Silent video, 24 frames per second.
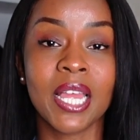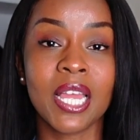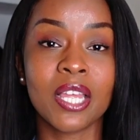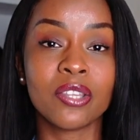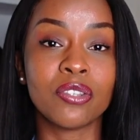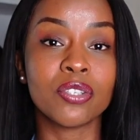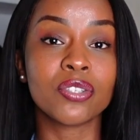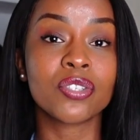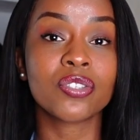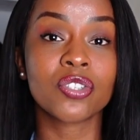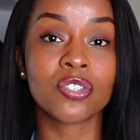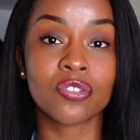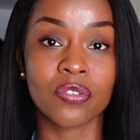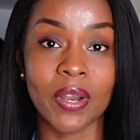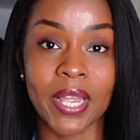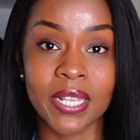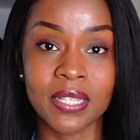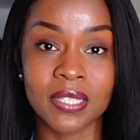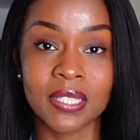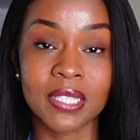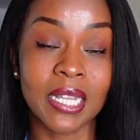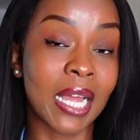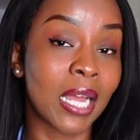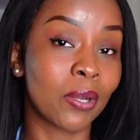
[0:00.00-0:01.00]
the
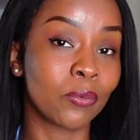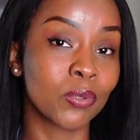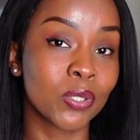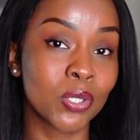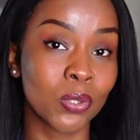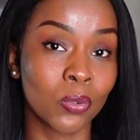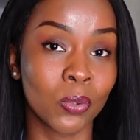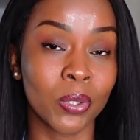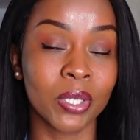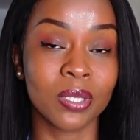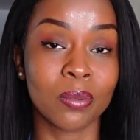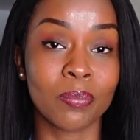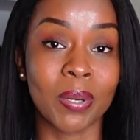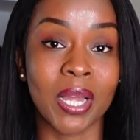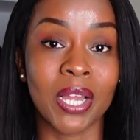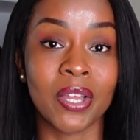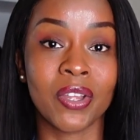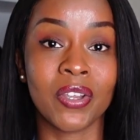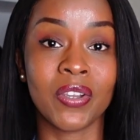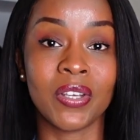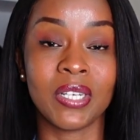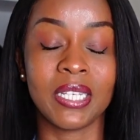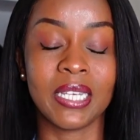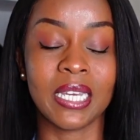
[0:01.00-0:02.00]
strengths that I was talking about
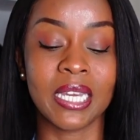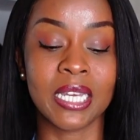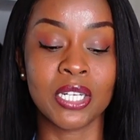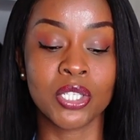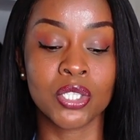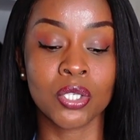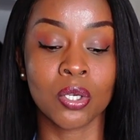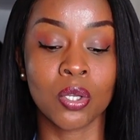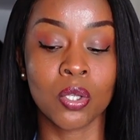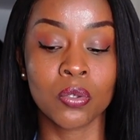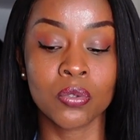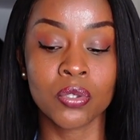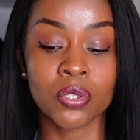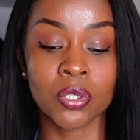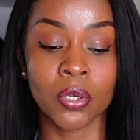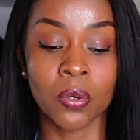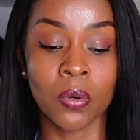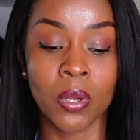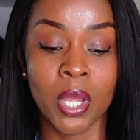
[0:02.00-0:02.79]
earlier, and to also